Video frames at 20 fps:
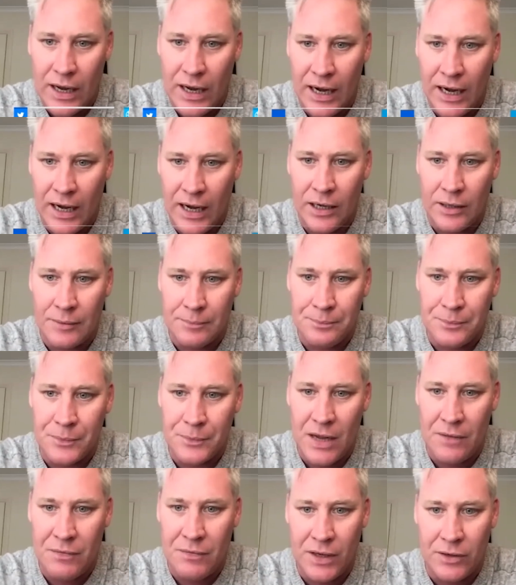Um,
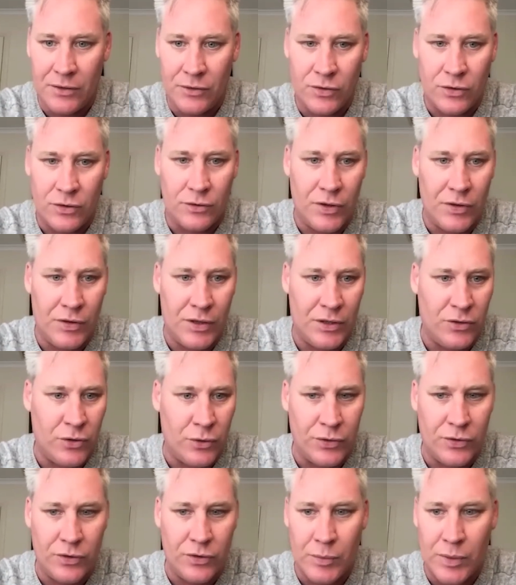and then sort of, and then
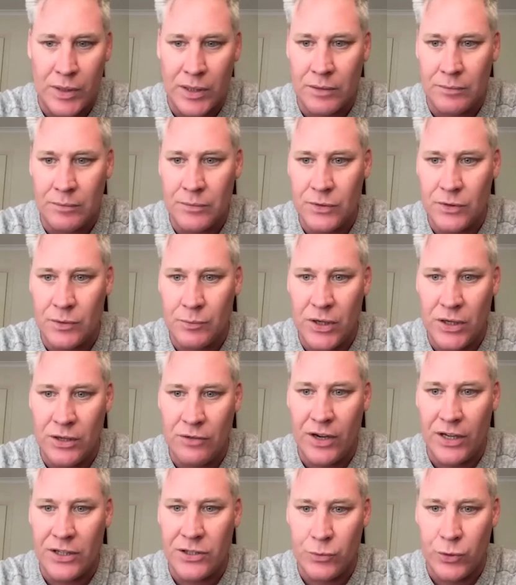doing some um, some
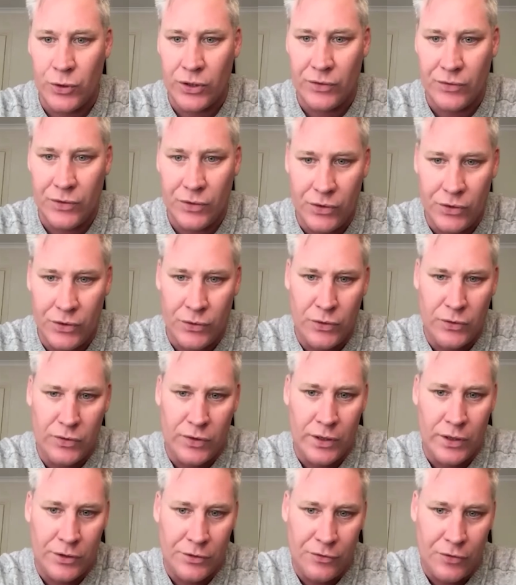innovation work in, in New
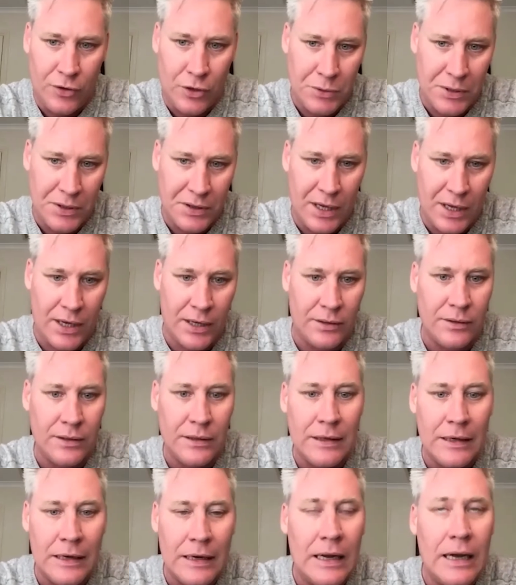Zealand following that,
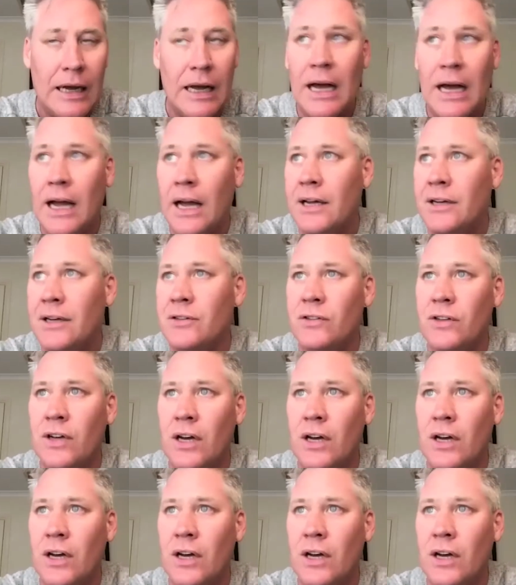and